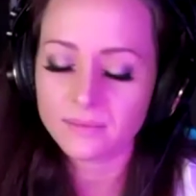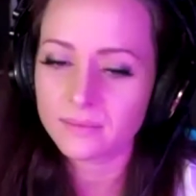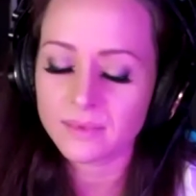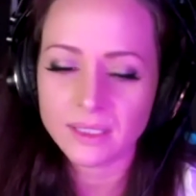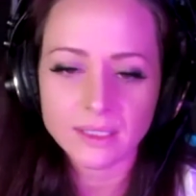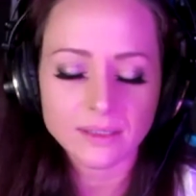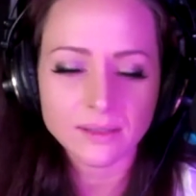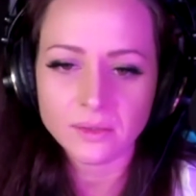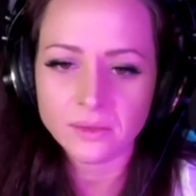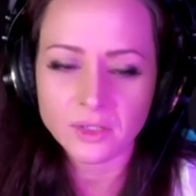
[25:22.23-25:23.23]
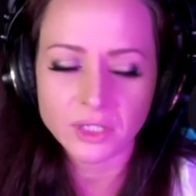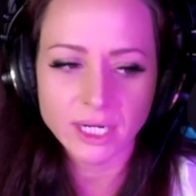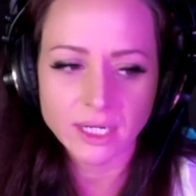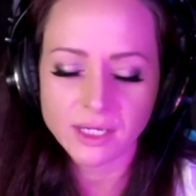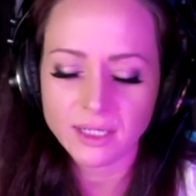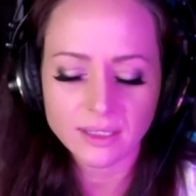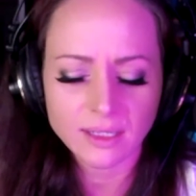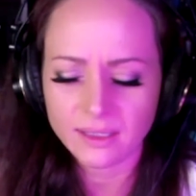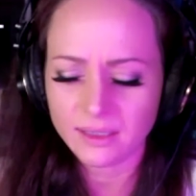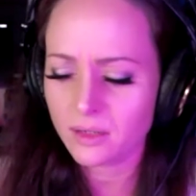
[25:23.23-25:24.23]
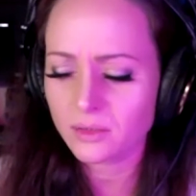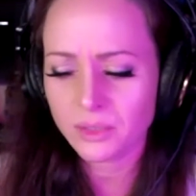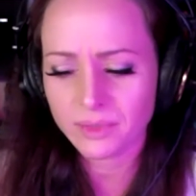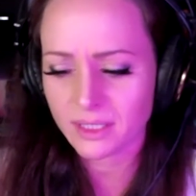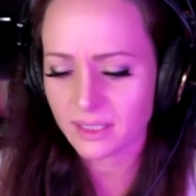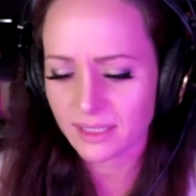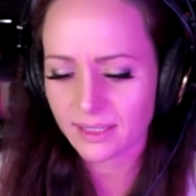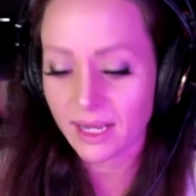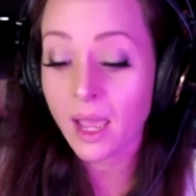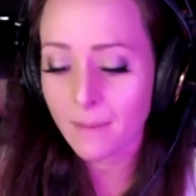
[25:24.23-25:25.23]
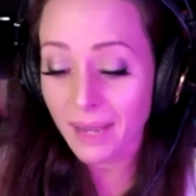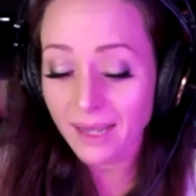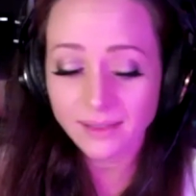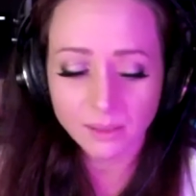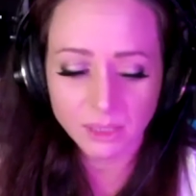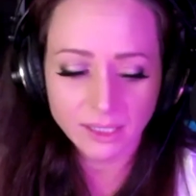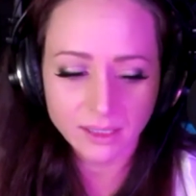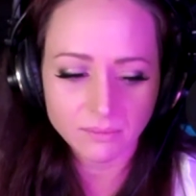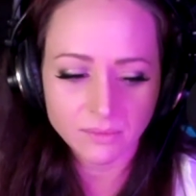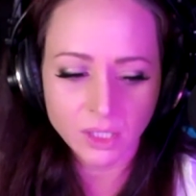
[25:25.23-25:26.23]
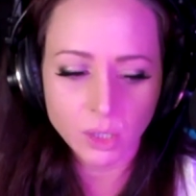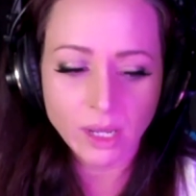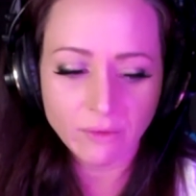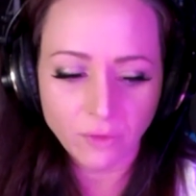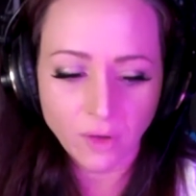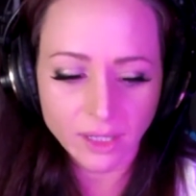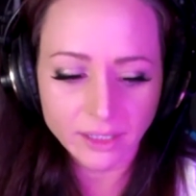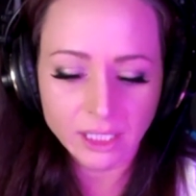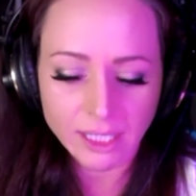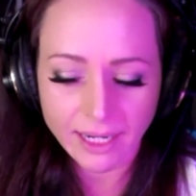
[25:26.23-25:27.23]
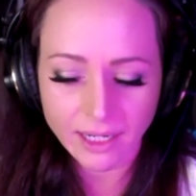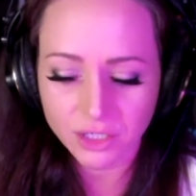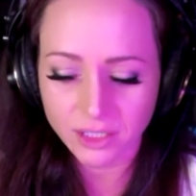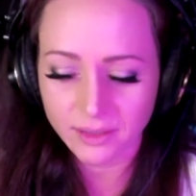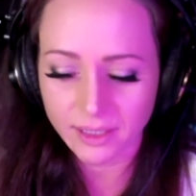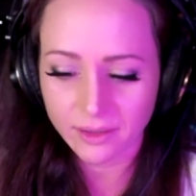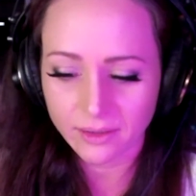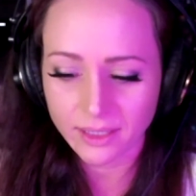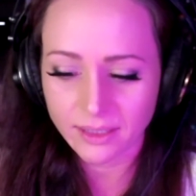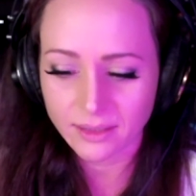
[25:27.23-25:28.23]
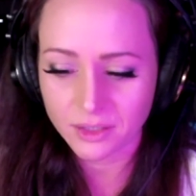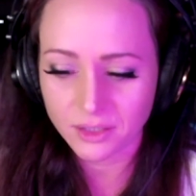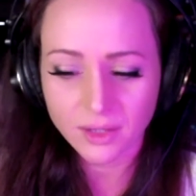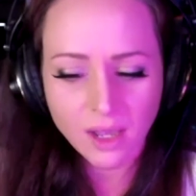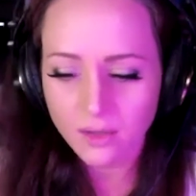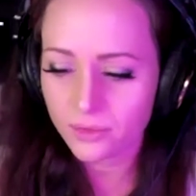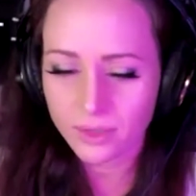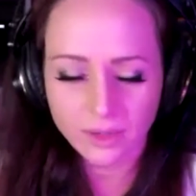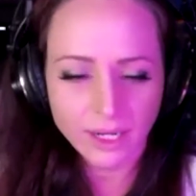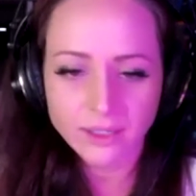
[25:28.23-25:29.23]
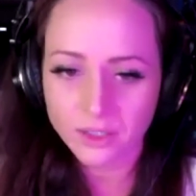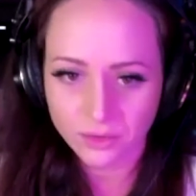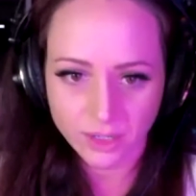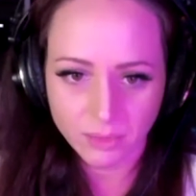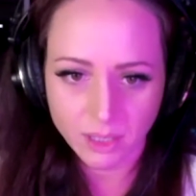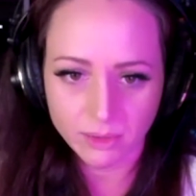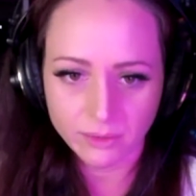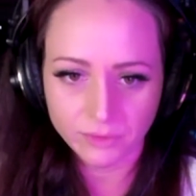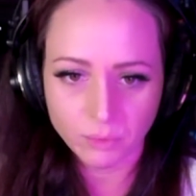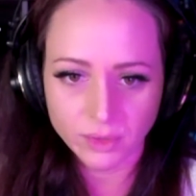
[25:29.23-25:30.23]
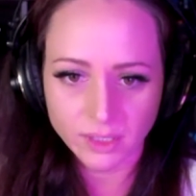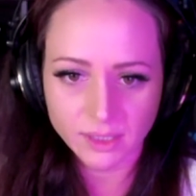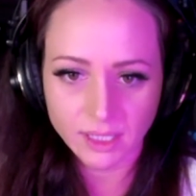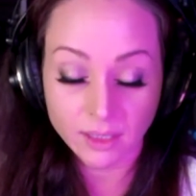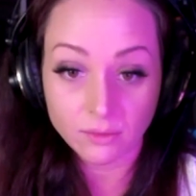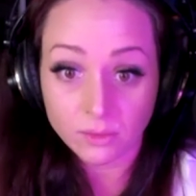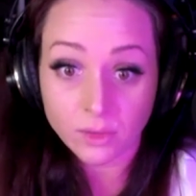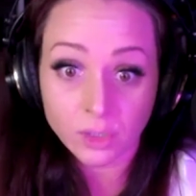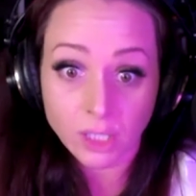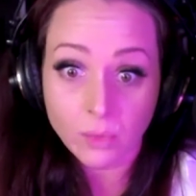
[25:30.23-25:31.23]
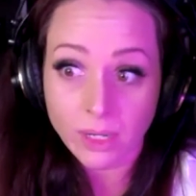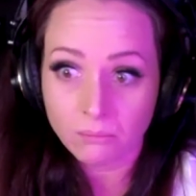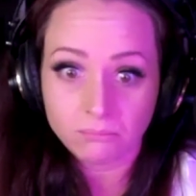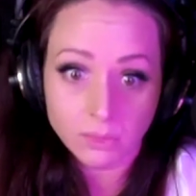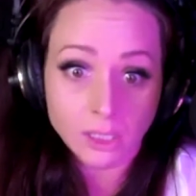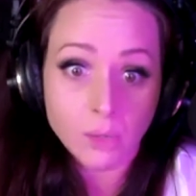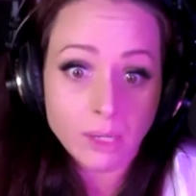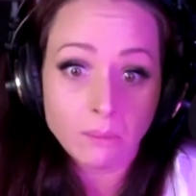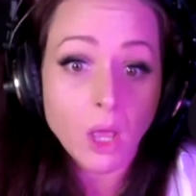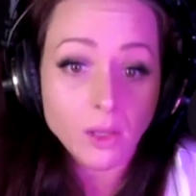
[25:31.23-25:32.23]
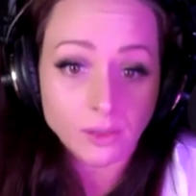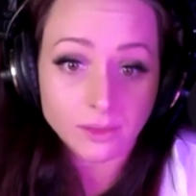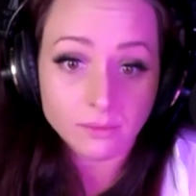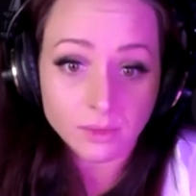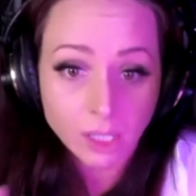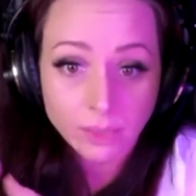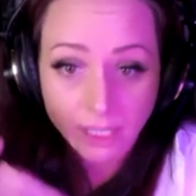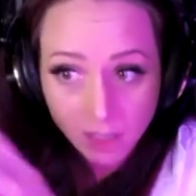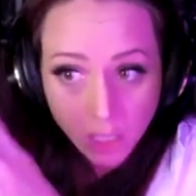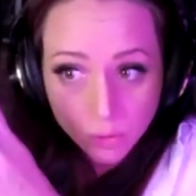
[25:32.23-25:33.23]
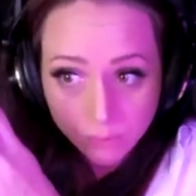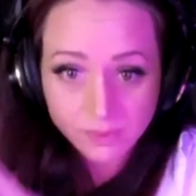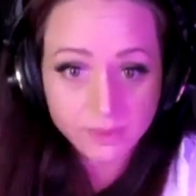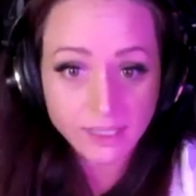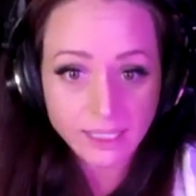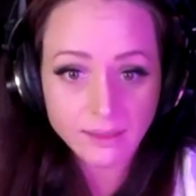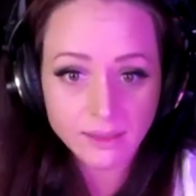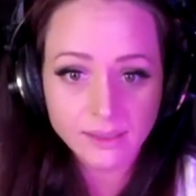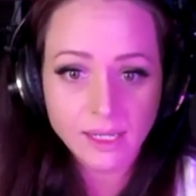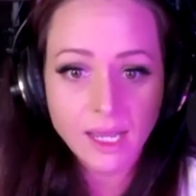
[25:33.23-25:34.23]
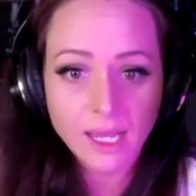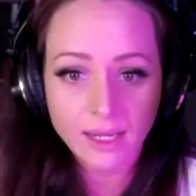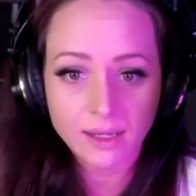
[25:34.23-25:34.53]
Yeah, so strange. And the only reason I say possibly UFOic connection there is just throughout history, people have reported seeing glowing balls, glowing globes in the sky.